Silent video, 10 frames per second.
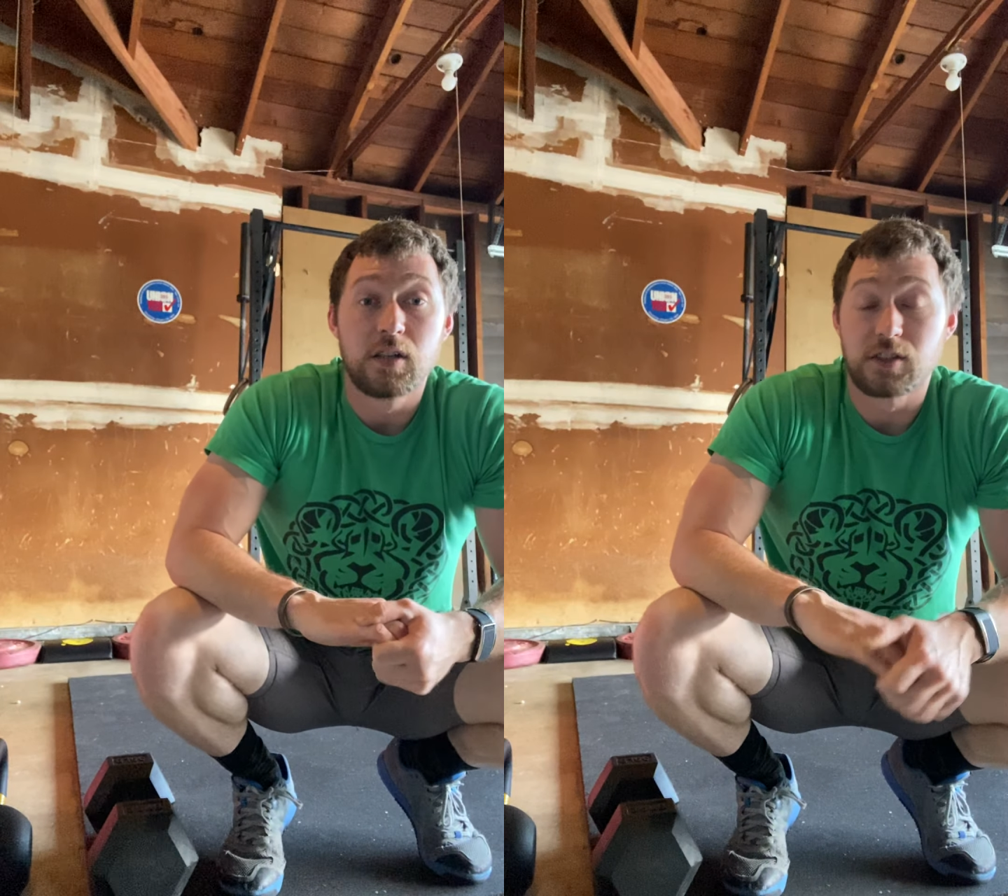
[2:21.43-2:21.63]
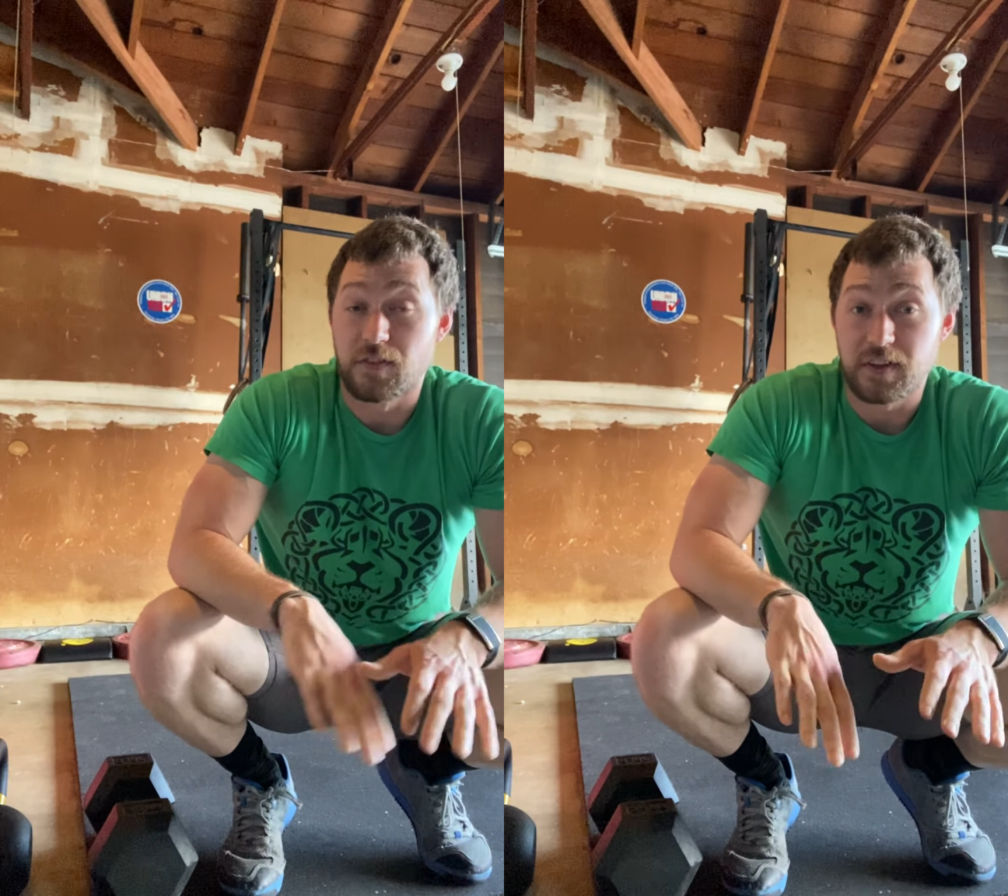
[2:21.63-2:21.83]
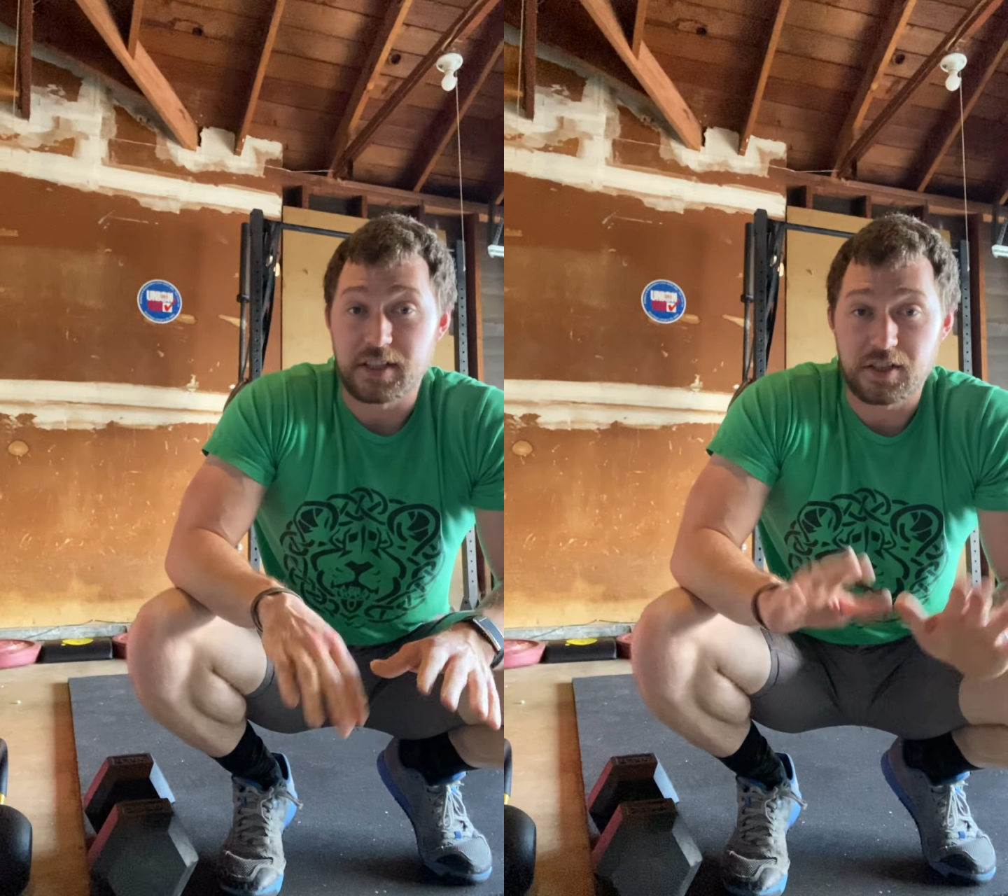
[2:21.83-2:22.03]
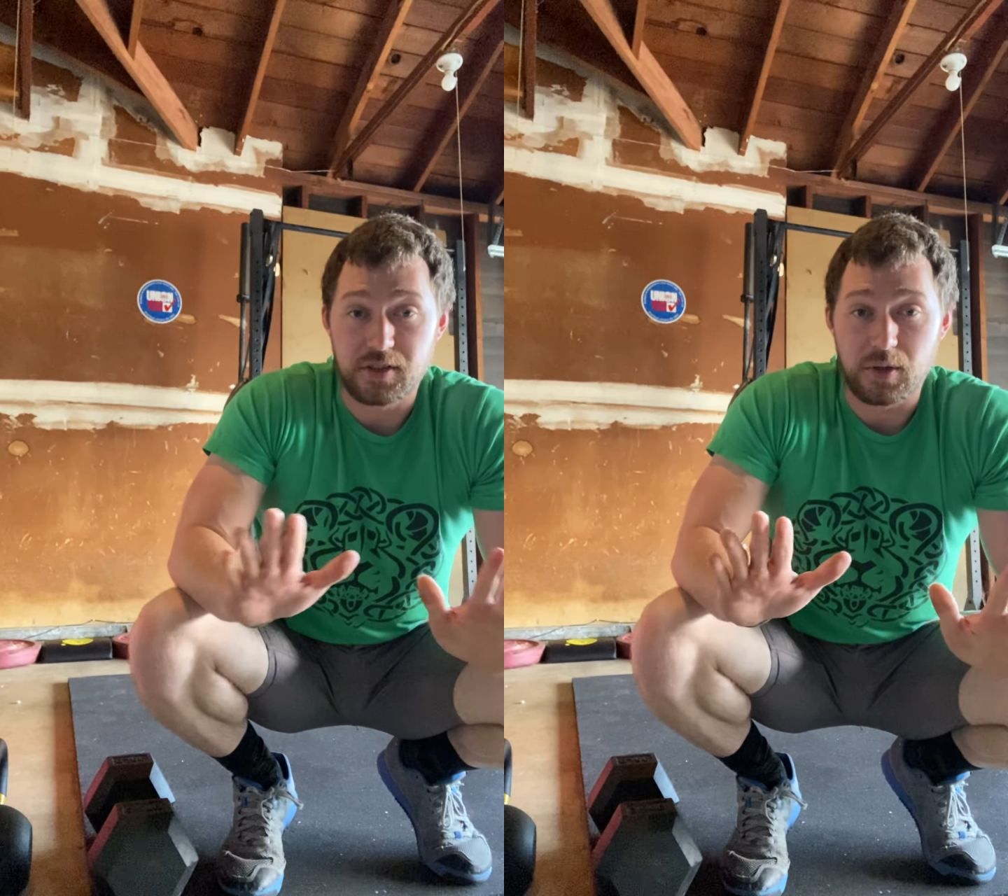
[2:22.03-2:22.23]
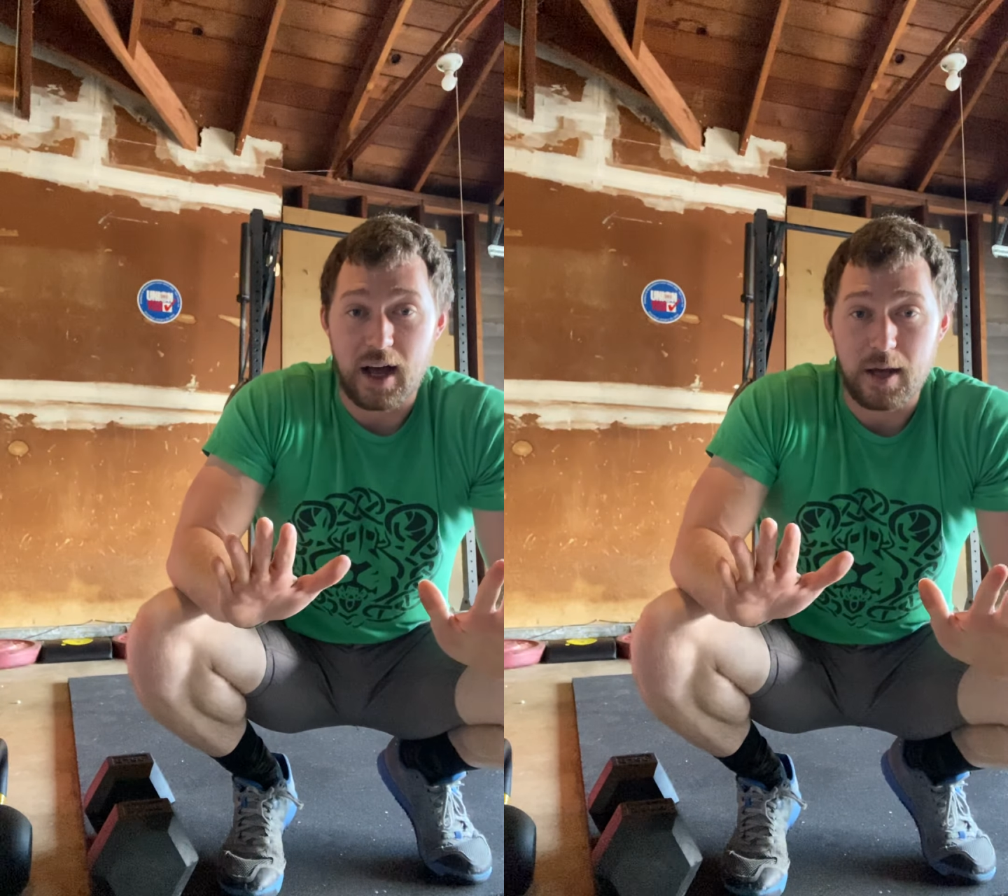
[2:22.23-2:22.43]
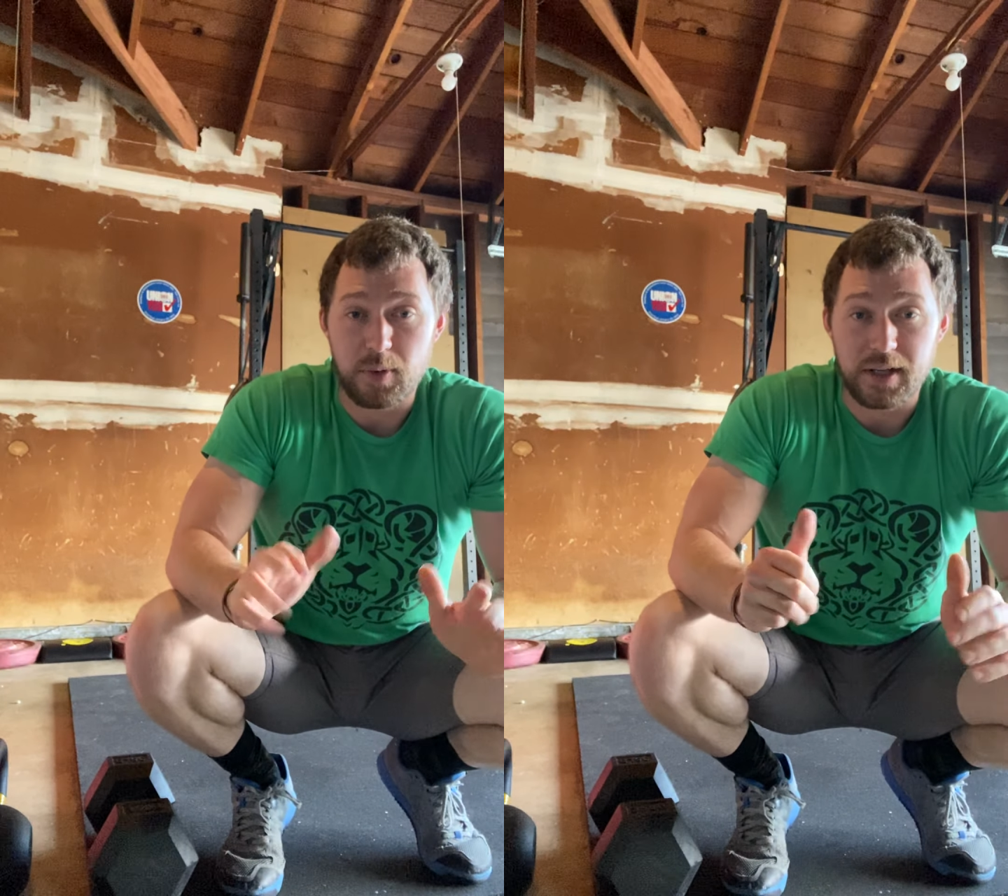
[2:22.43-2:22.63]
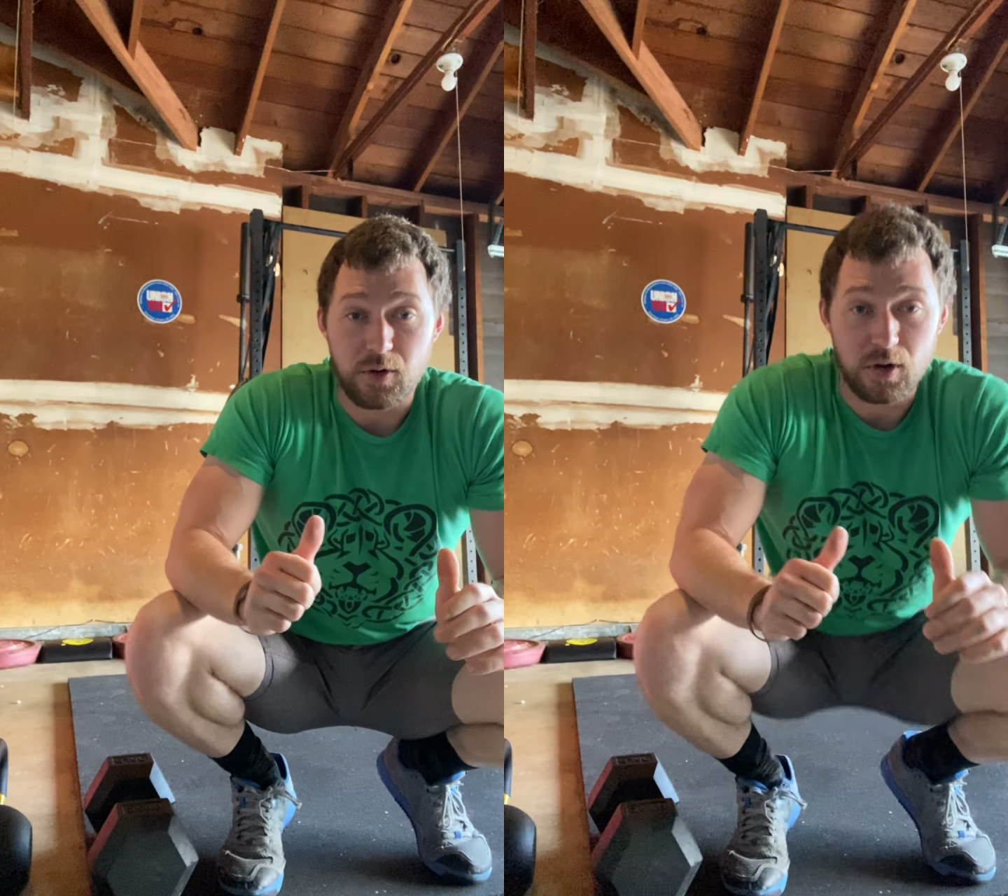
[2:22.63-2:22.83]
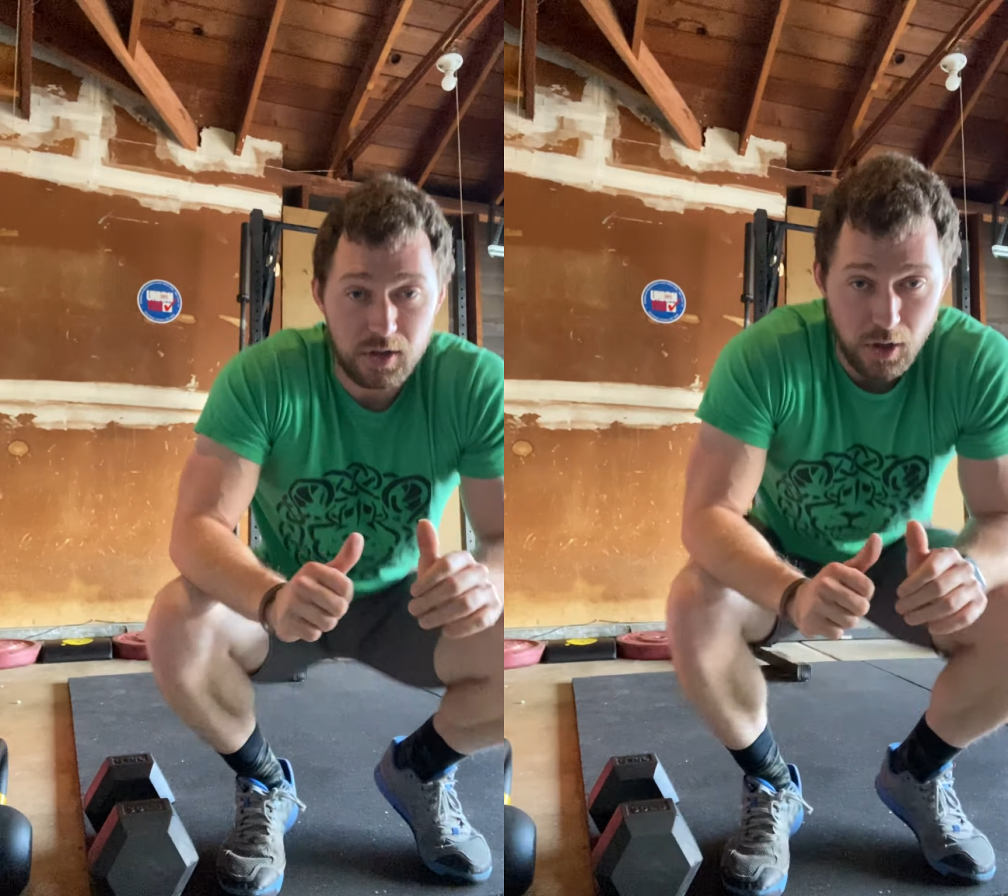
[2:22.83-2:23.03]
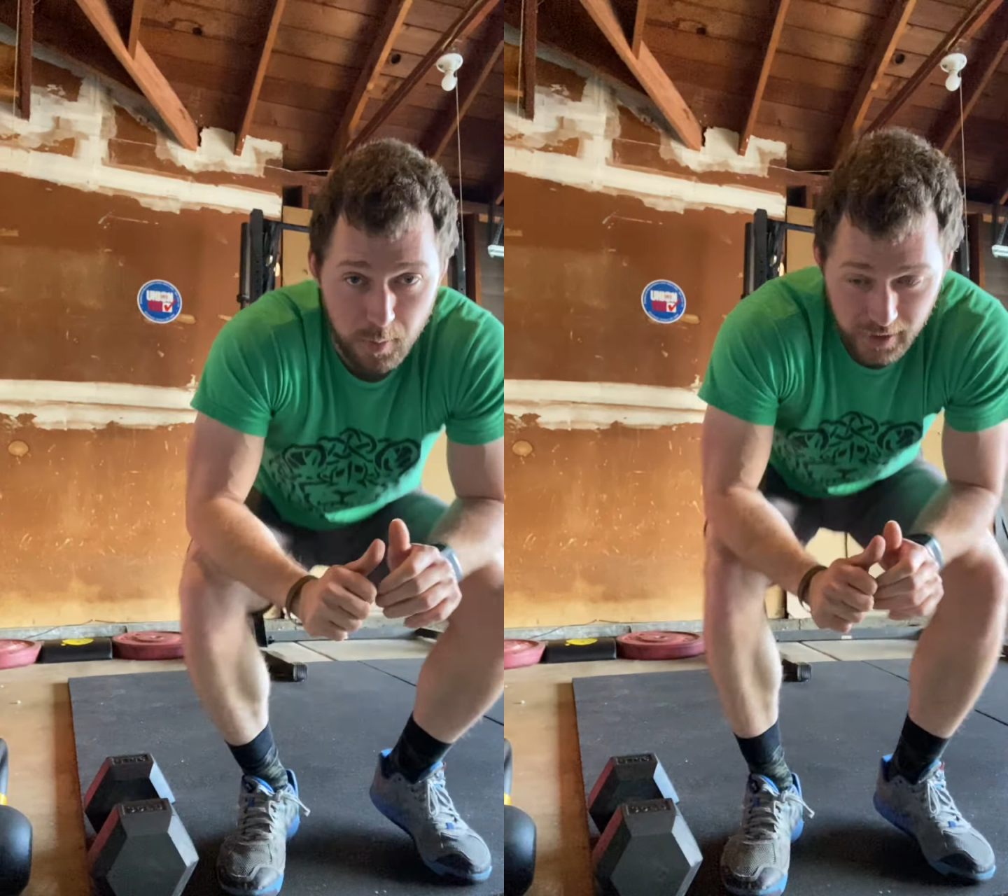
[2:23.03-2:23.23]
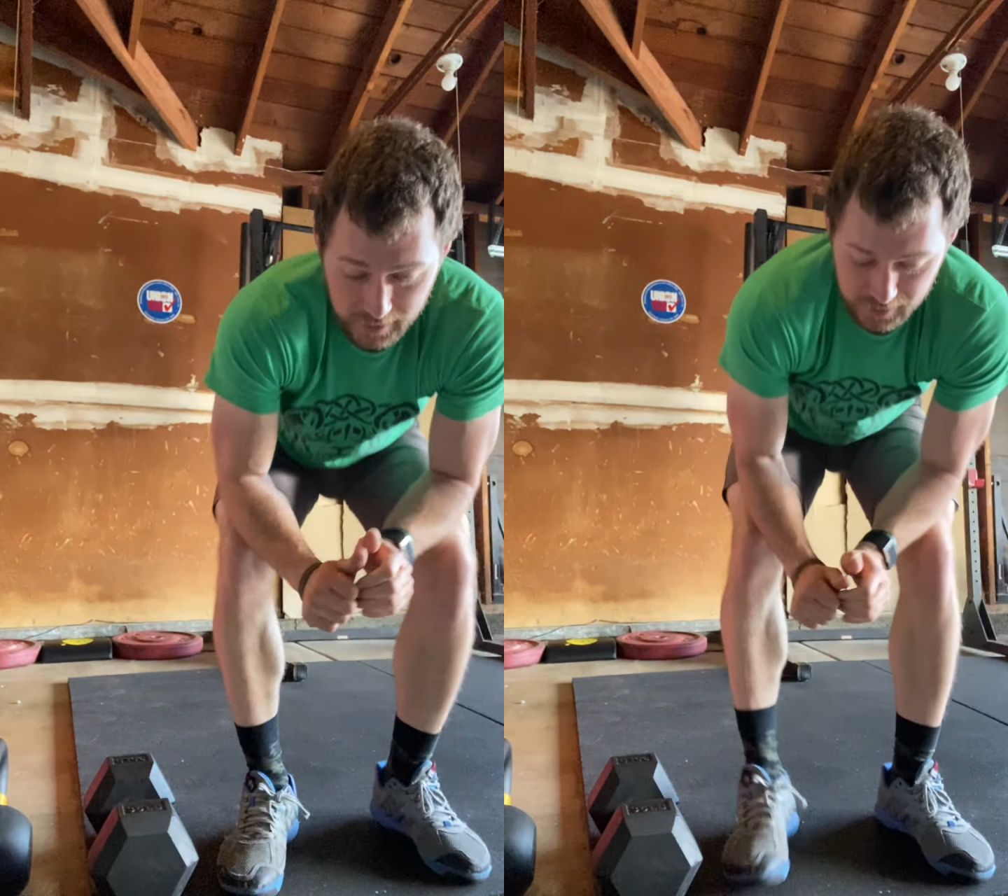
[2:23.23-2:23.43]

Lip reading: So for this, you can do a high plank or a low plank.